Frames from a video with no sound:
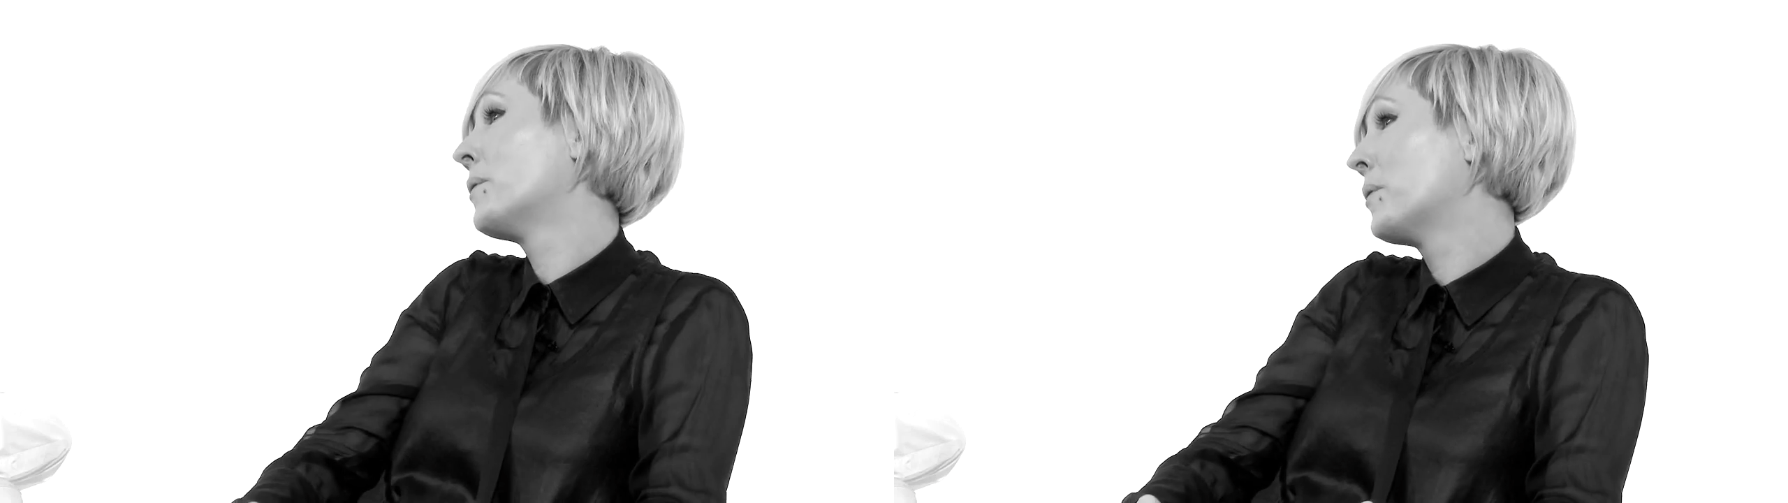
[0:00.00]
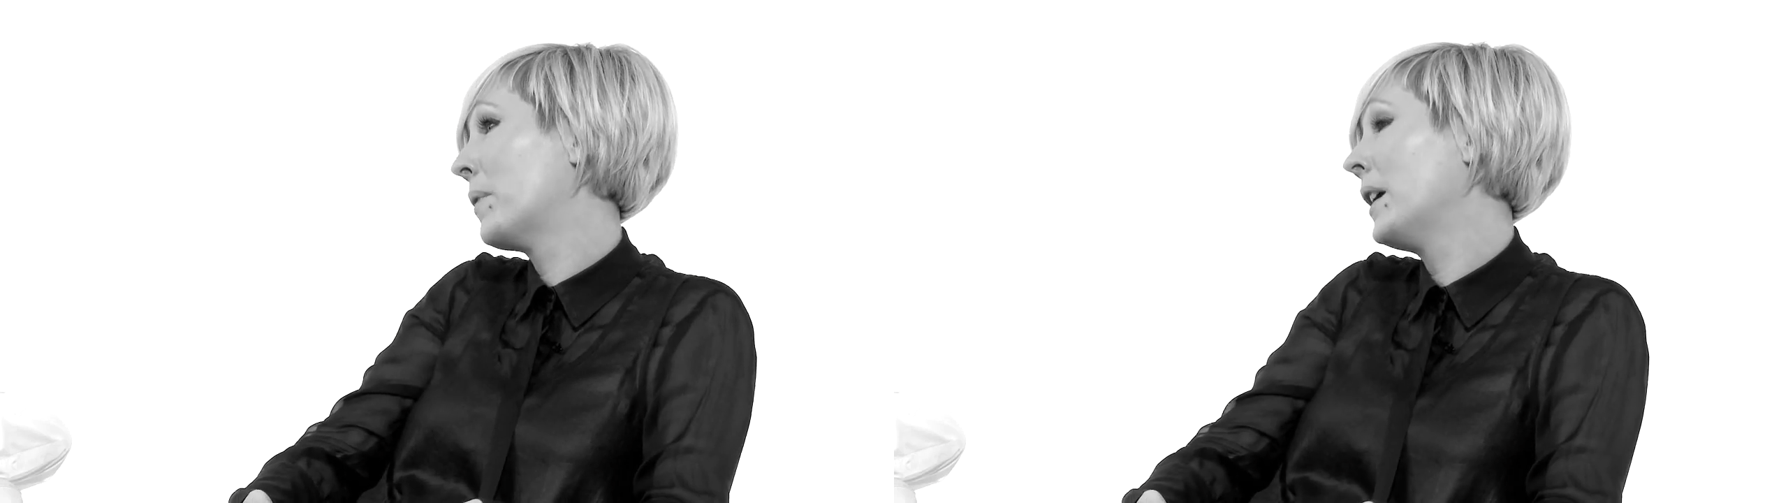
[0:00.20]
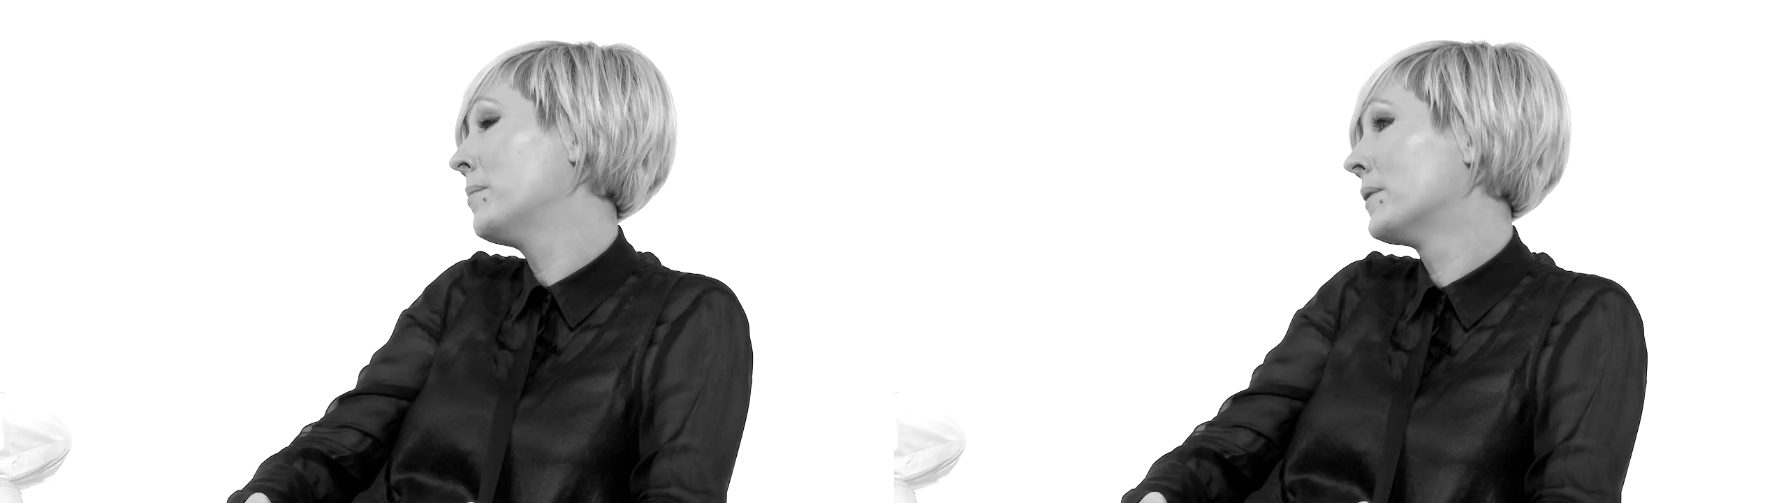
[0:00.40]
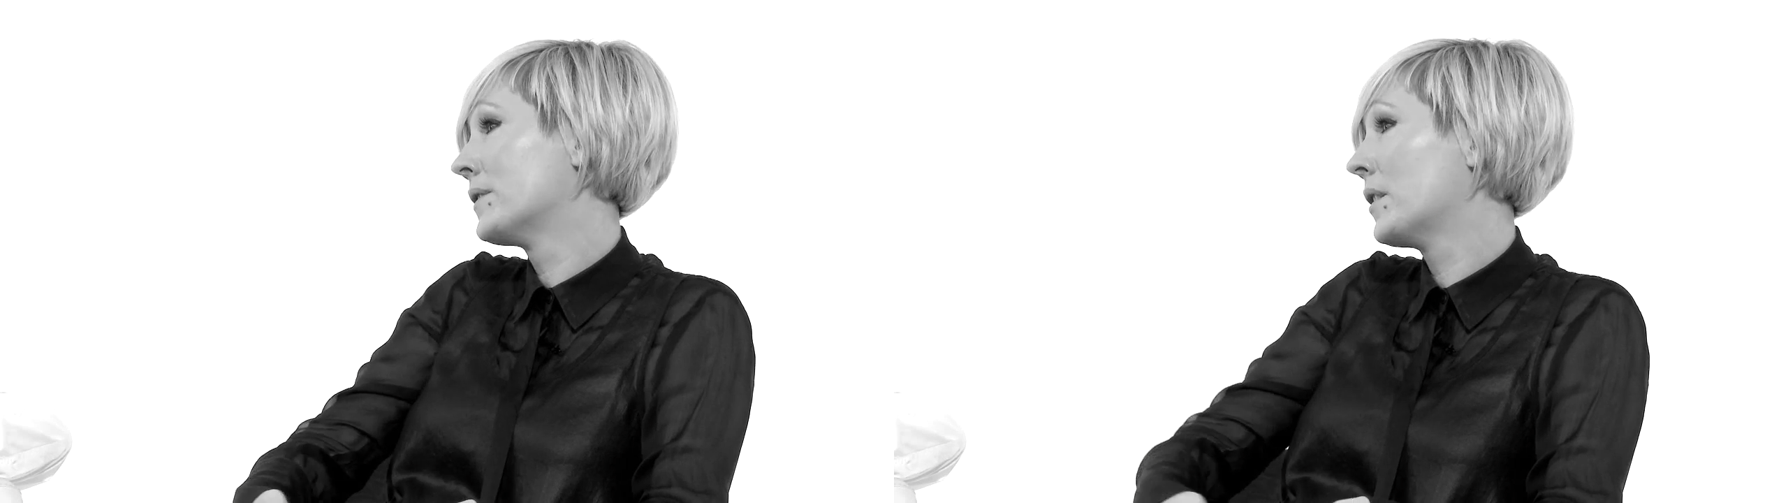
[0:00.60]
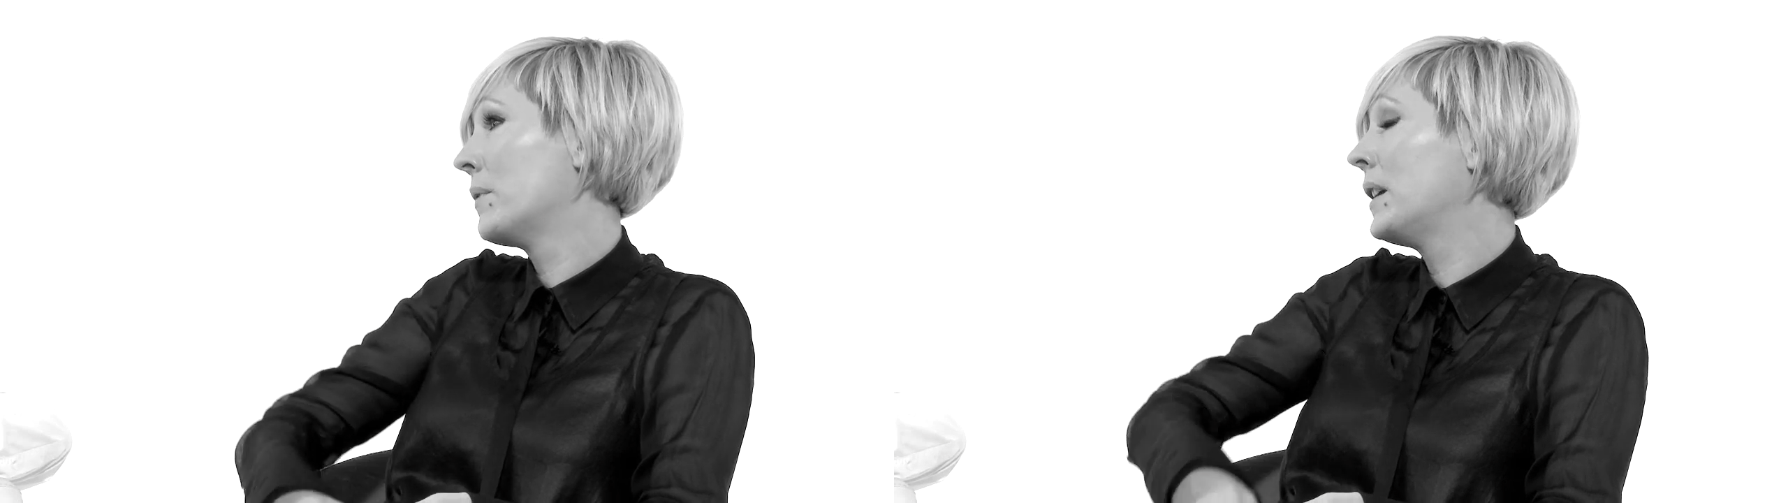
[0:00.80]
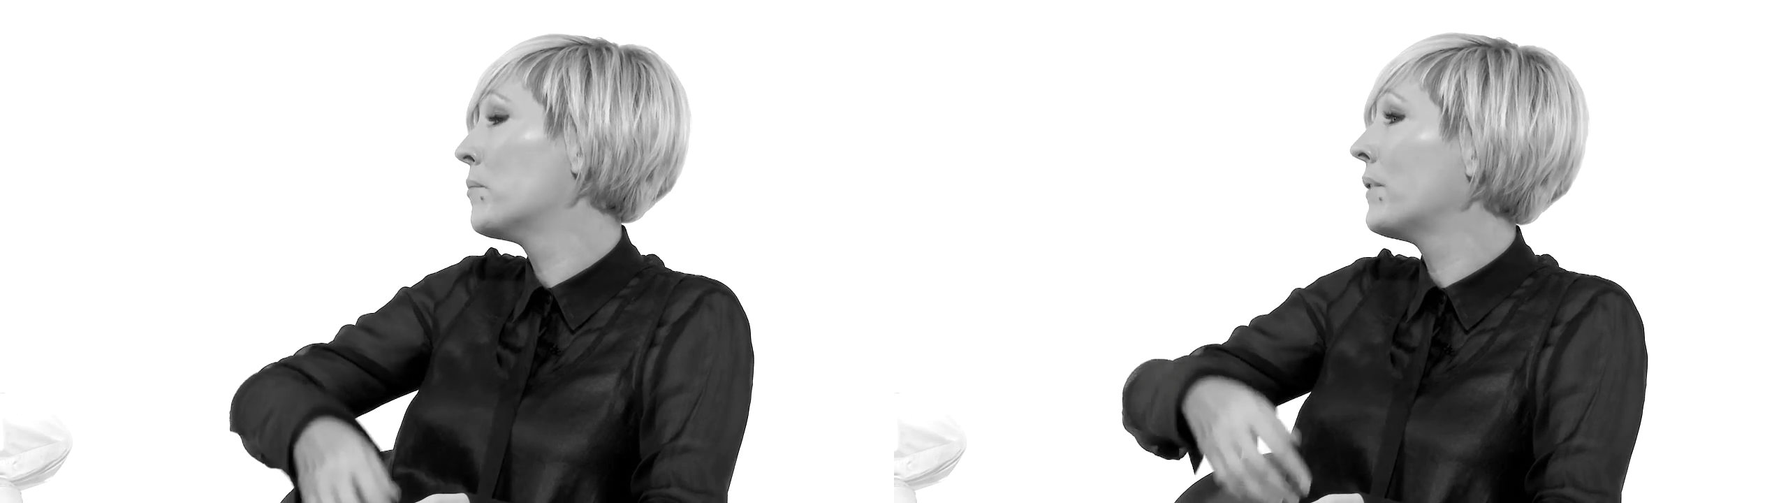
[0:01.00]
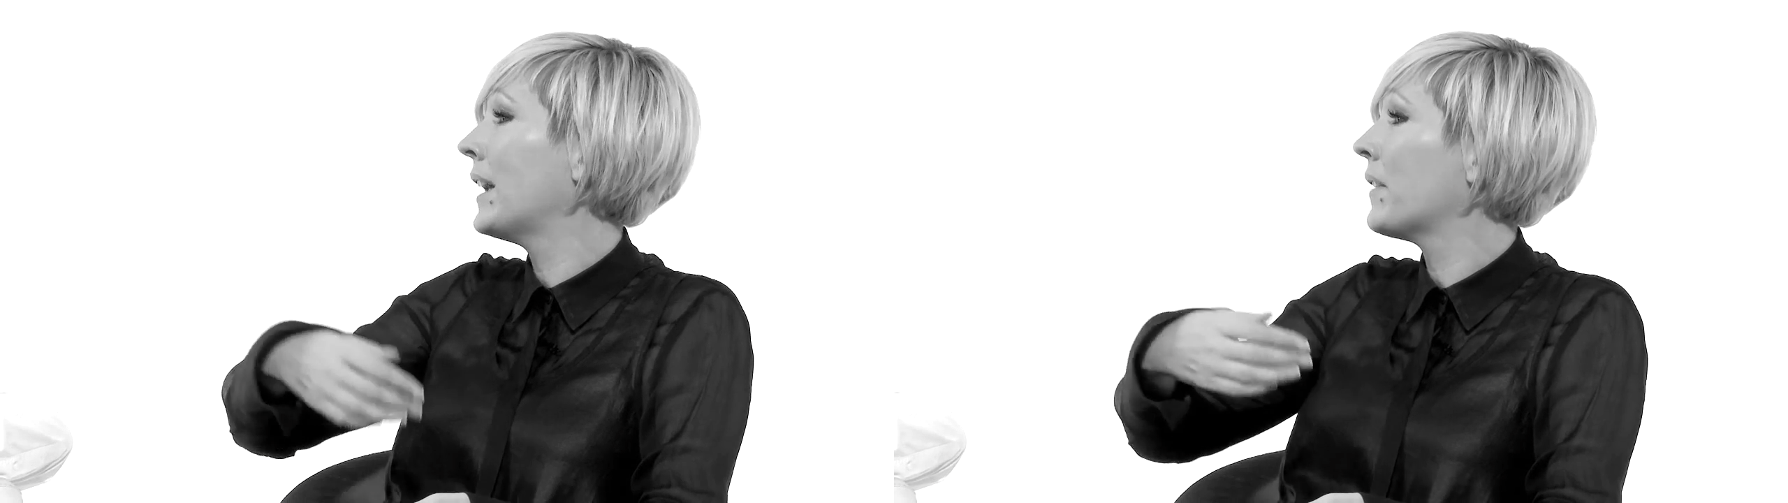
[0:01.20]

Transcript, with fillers: other people so we can bring